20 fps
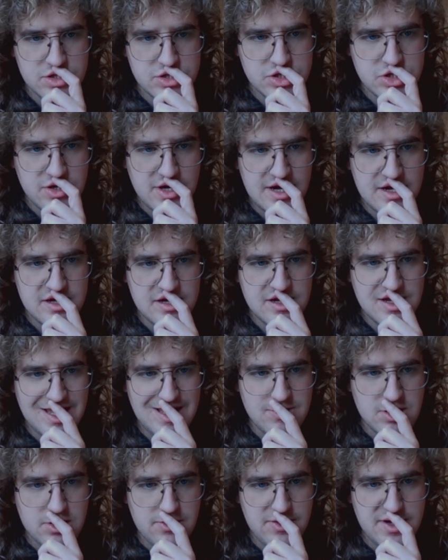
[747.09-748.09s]
trade.
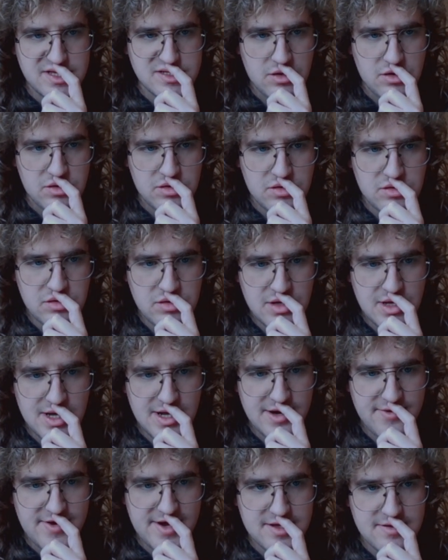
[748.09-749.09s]
Keep the queens on, I
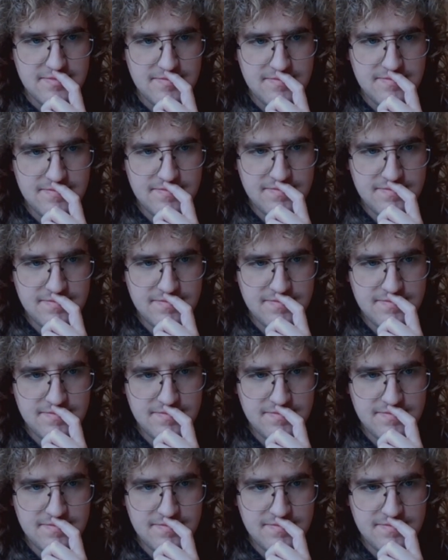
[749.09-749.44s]
reckon.